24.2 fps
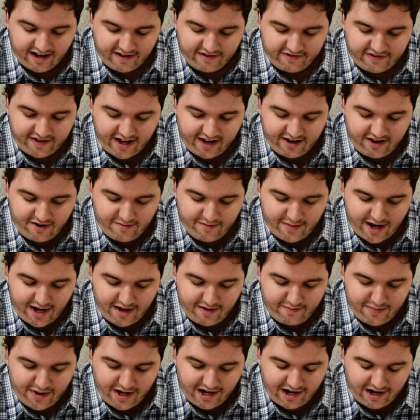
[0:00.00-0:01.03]
that you may
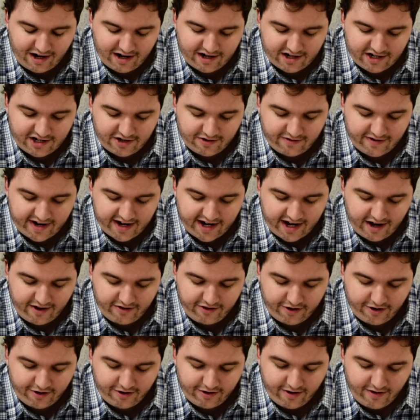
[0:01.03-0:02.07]
belong to
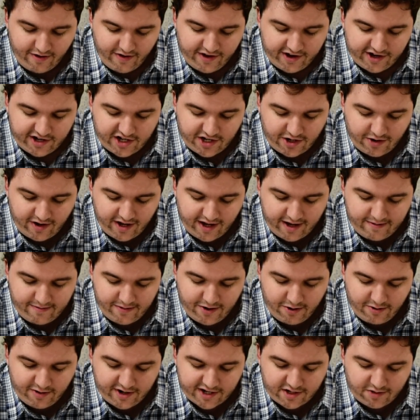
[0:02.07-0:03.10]
another, to him
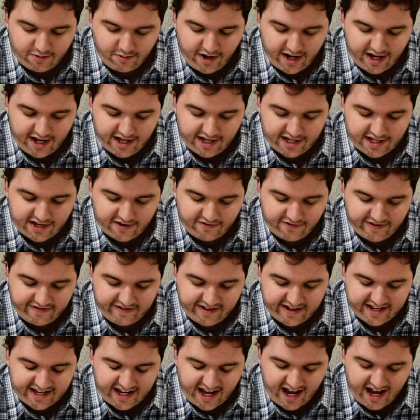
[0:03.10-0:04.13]
who was raised from
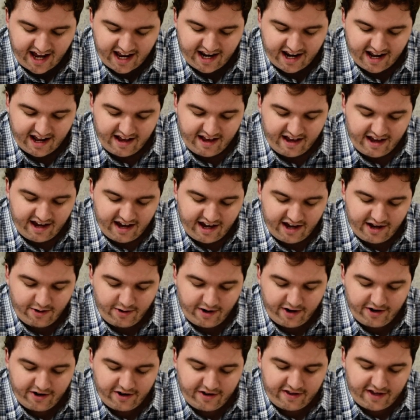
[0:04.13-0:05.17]
the dead, in
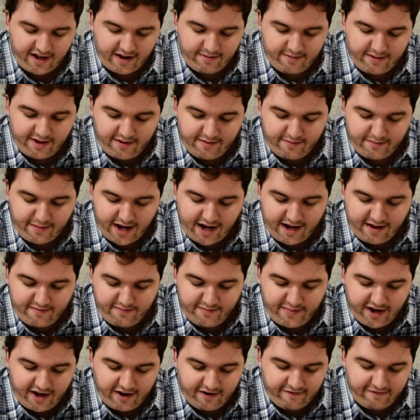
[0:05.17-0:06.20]
order that we might
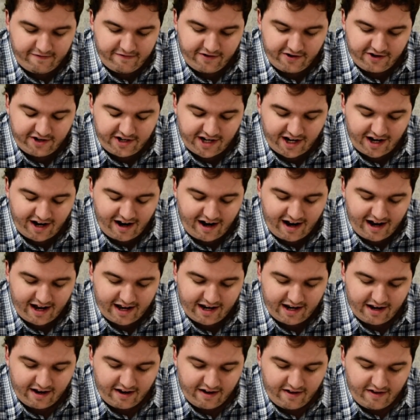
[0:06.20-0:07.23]
bear fruit to
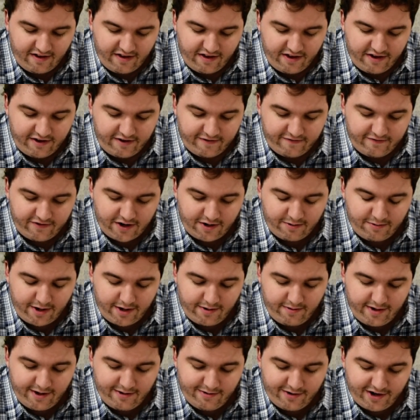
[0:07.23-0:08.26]
God. For
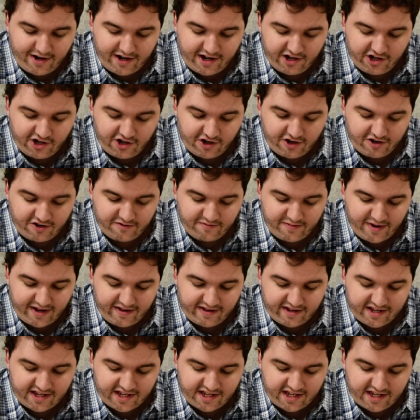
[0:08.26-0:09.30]
when we were controlled by
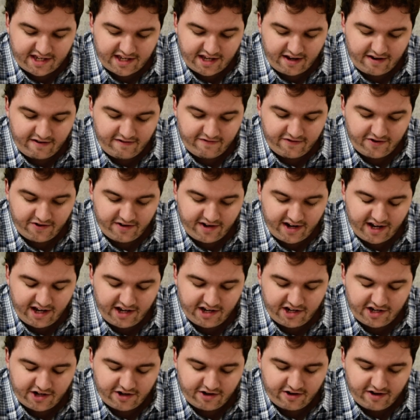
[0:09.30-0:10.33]
the sinful
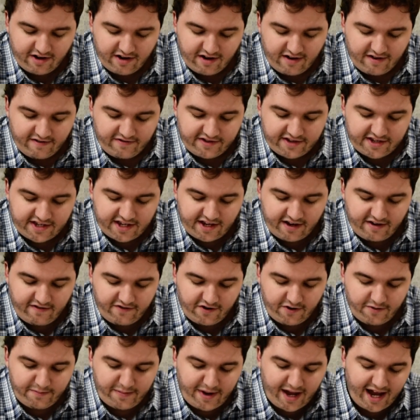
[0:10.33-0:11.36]
nature, the
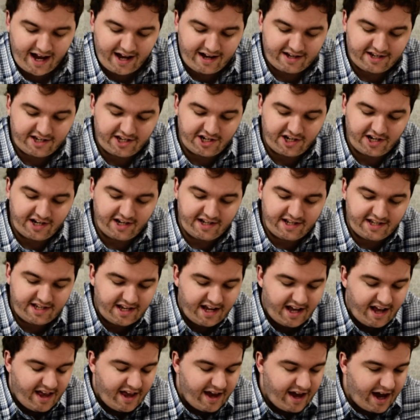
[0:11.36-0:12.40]
sinful passions
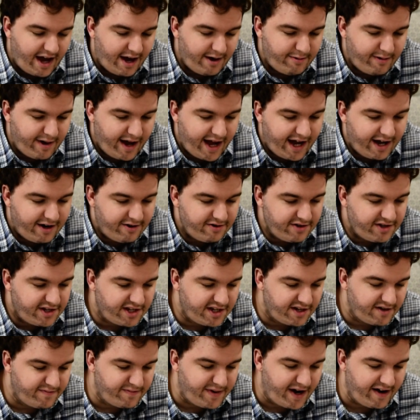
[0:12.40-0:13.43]

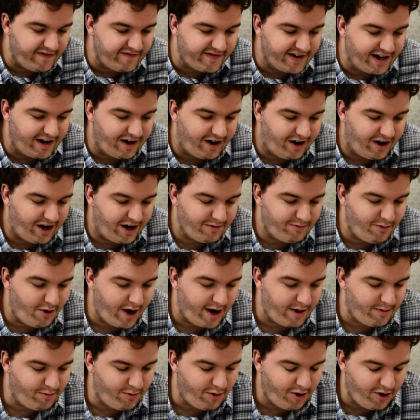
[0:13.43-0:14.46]
aroused by the law were
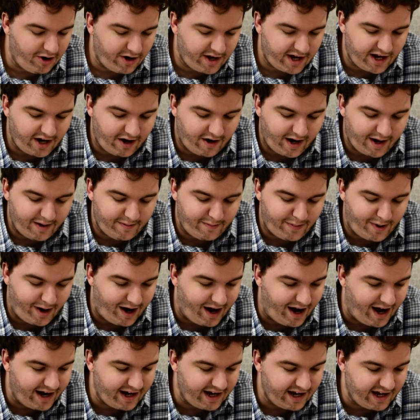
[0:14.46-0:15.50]
at work in our
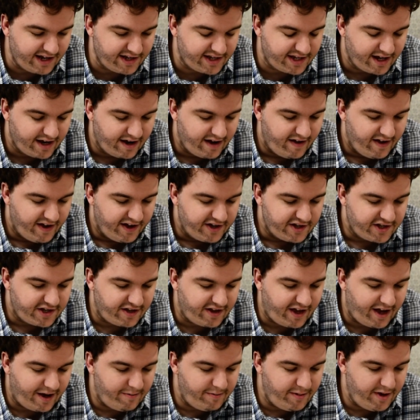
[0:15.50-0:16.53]
bodies, so
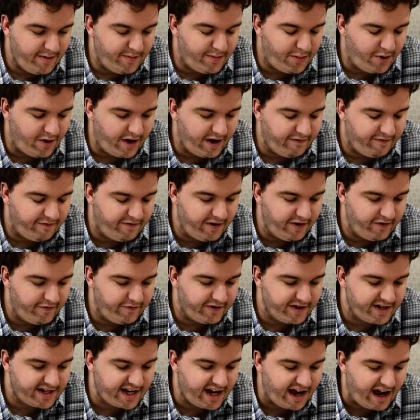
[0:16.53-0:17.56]
that we bore fruit
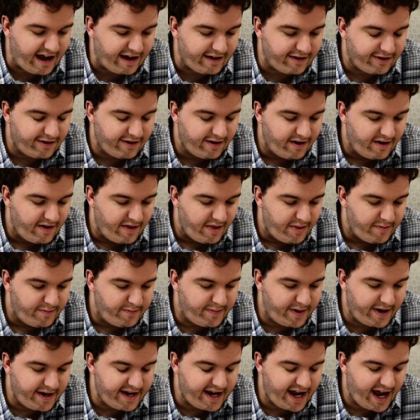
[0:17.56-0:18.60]
for death.
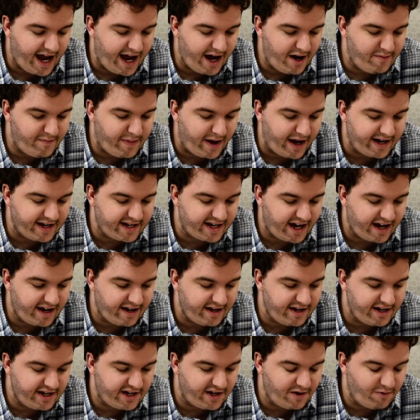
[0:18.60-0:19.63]
But now, by
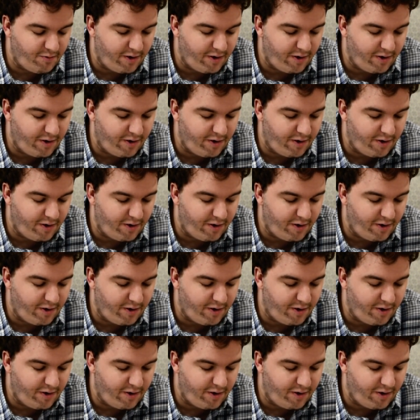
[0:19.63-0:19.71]
dying to